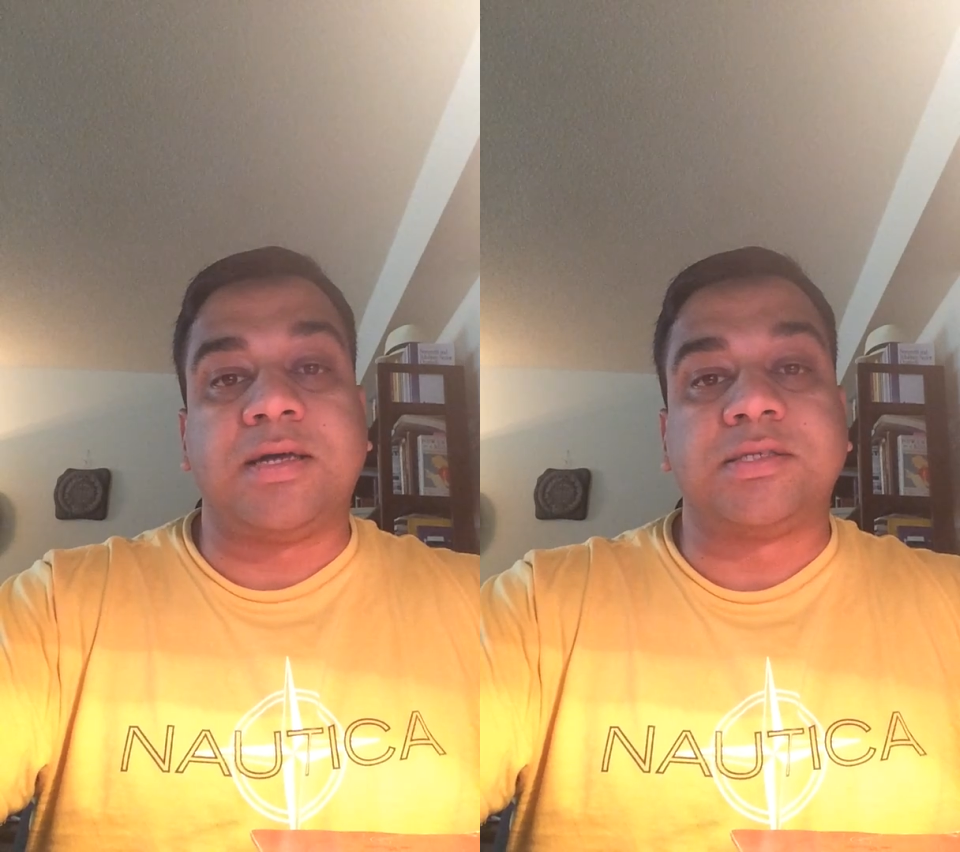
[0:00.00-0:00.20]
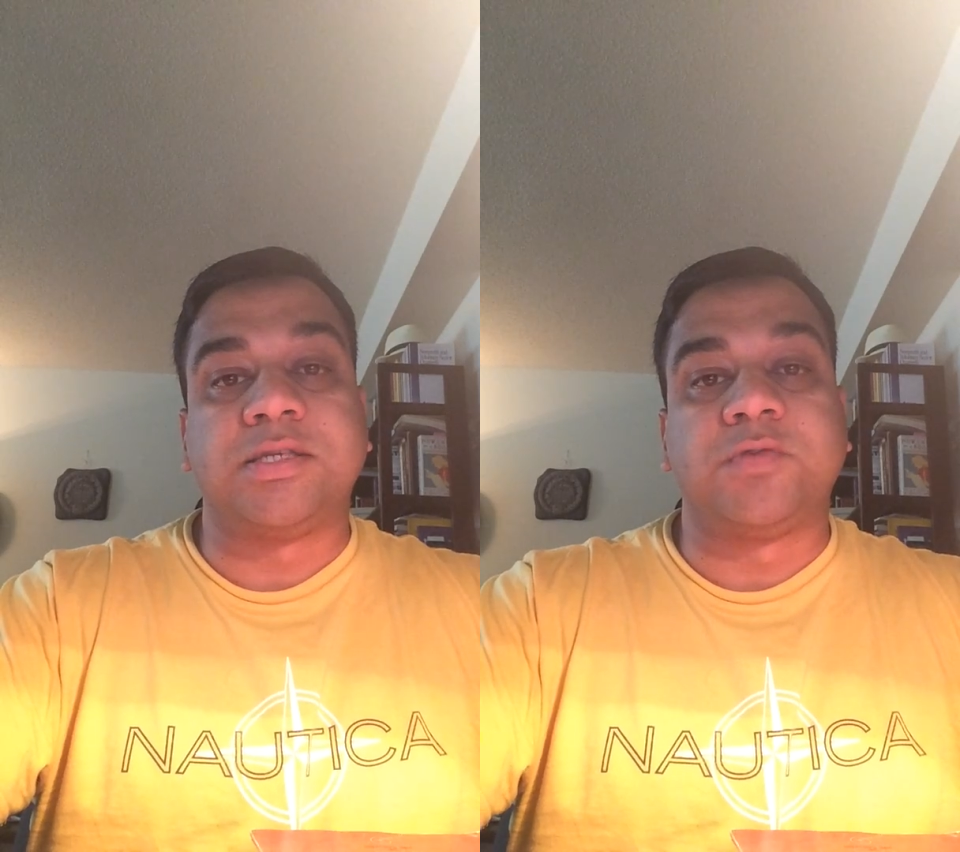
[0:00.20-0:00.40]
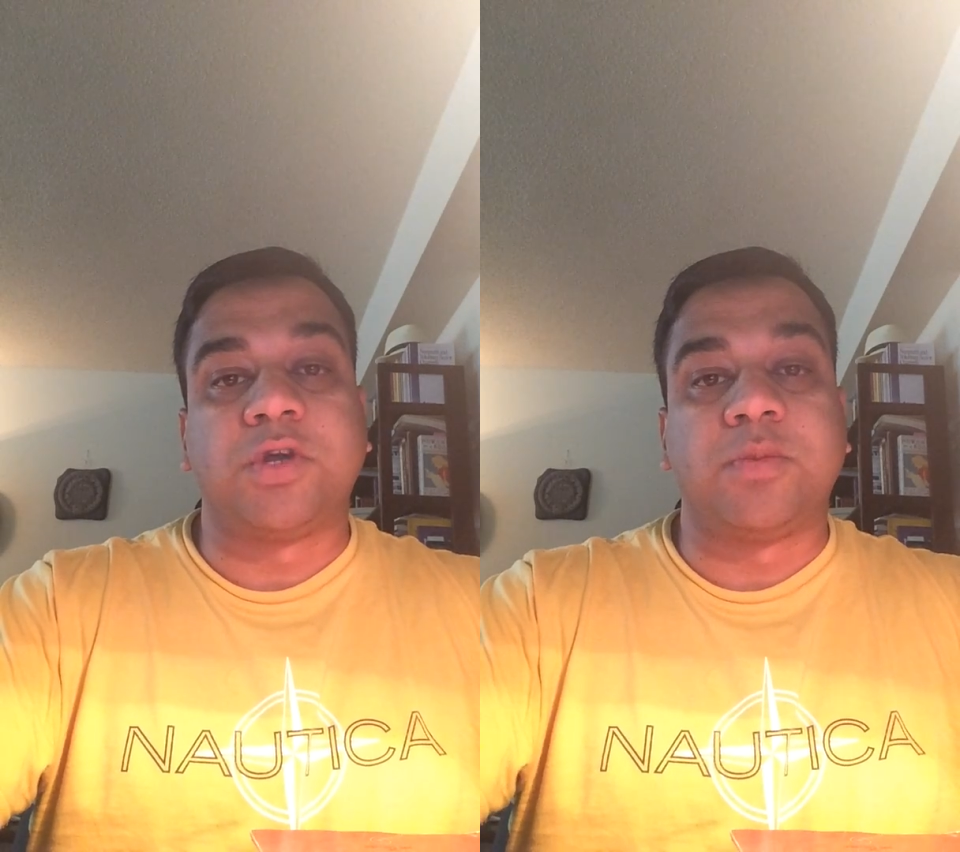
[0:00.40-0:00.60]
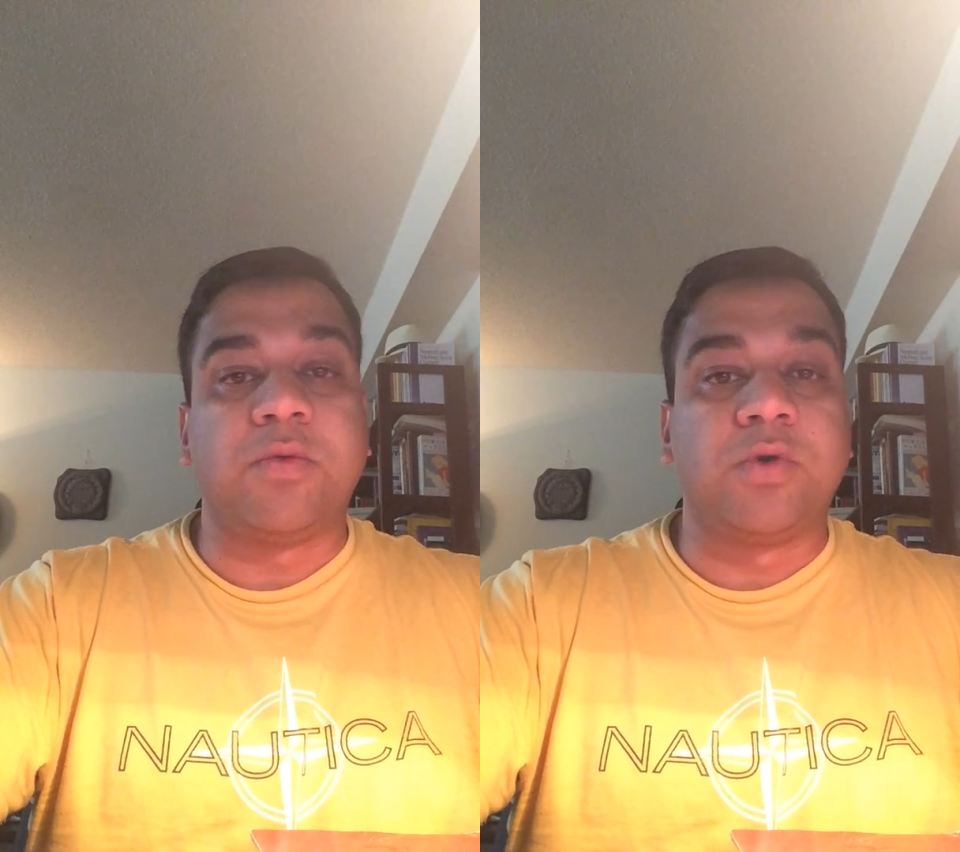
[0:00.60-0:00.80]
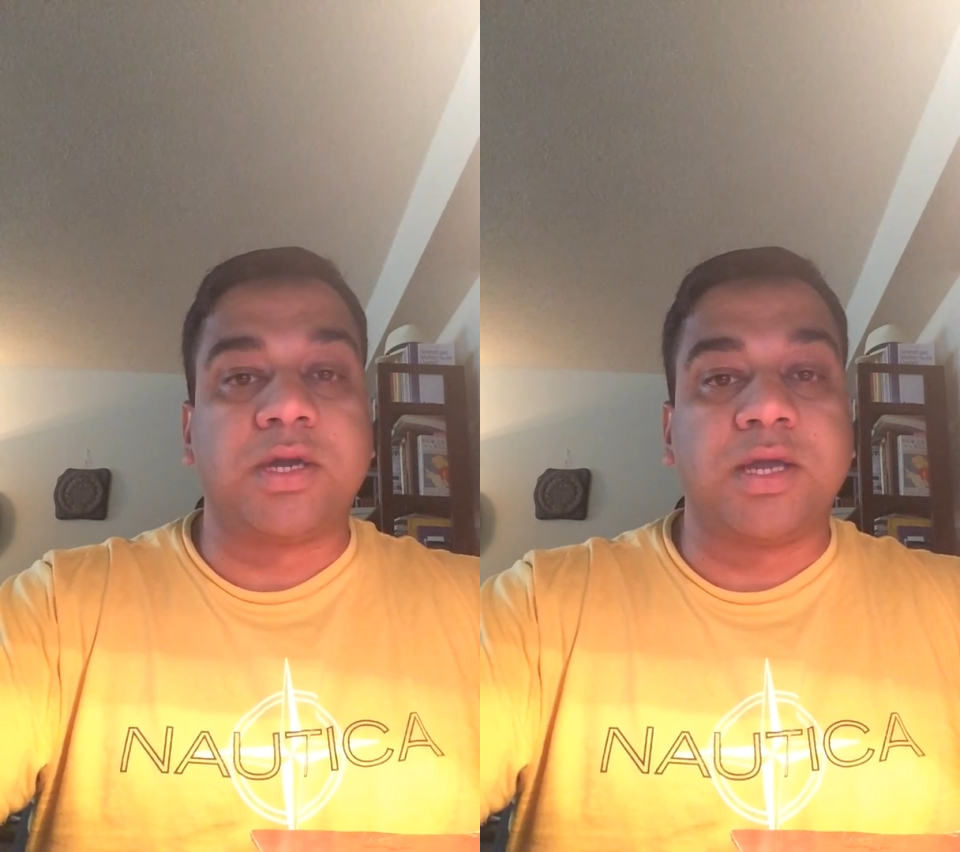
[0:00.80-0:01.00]
since we're going to
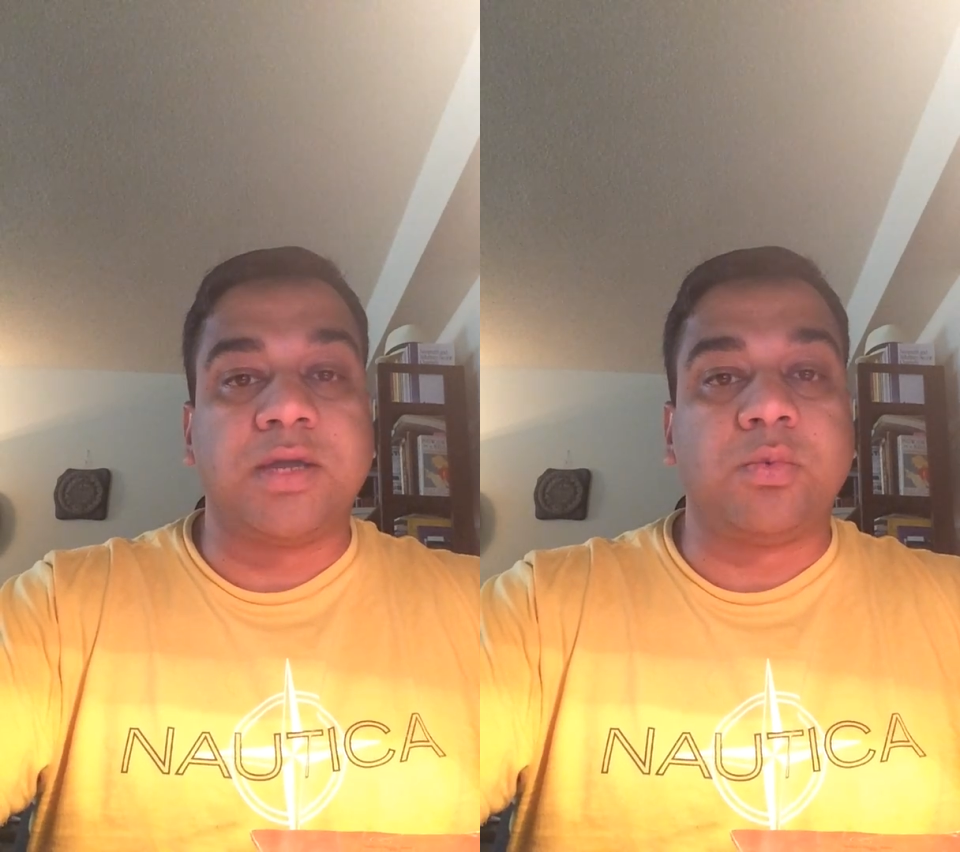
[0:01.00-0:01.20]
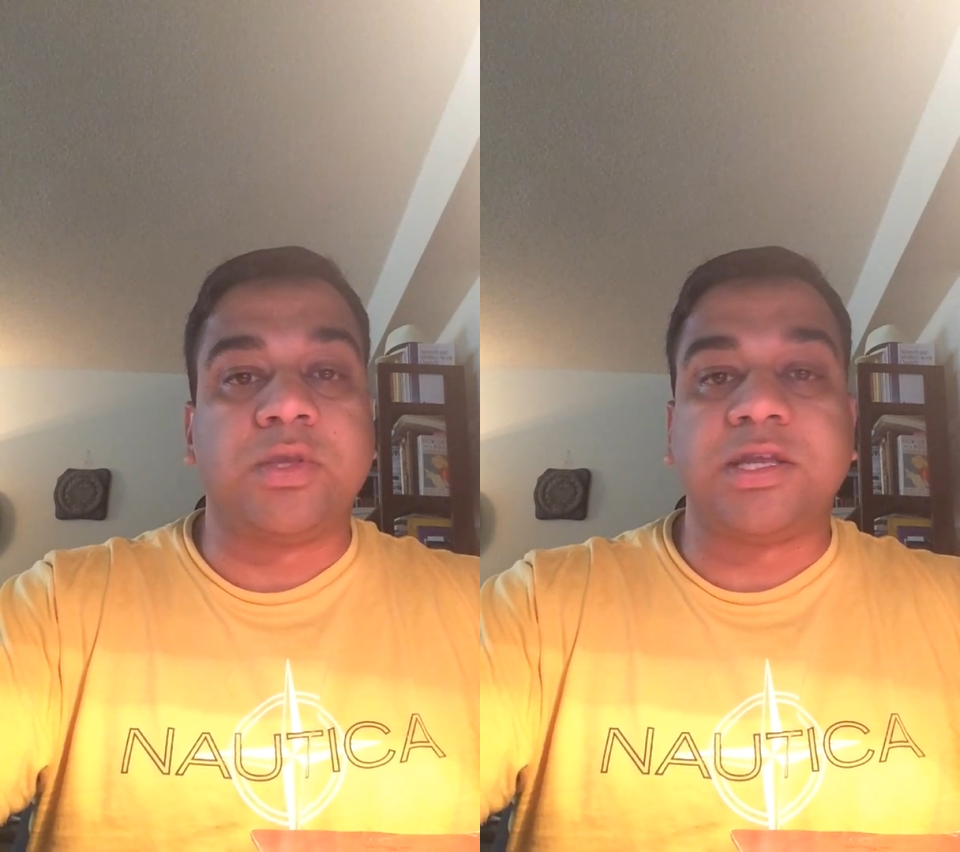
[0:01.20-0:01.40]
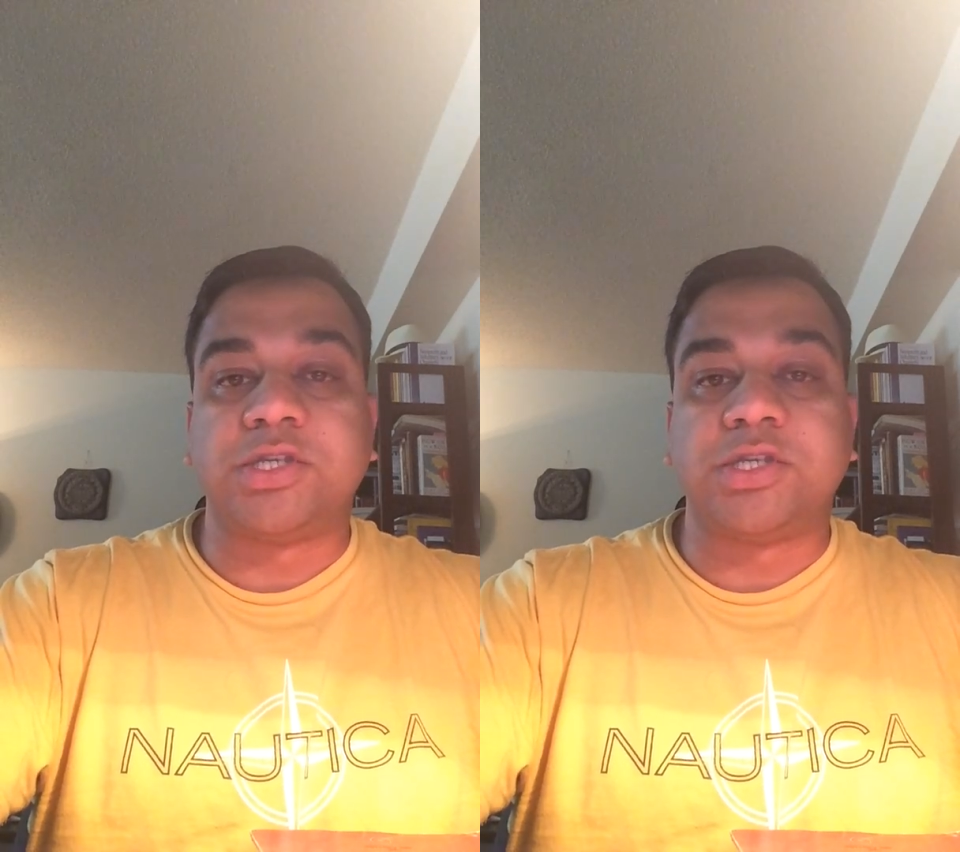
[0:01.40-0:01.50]
be working with